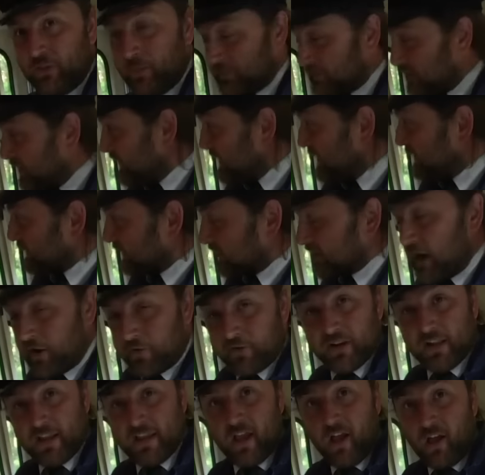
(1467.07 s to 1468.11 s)
them. So these are
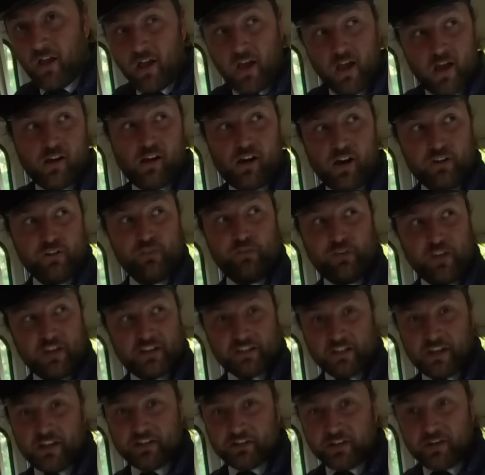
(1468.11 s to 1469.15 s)
currently
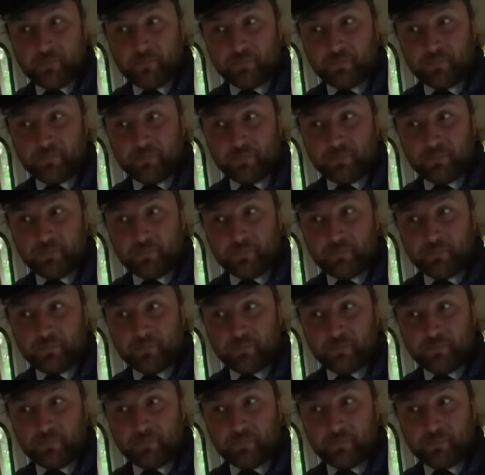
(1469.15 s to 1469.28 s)
unfitted.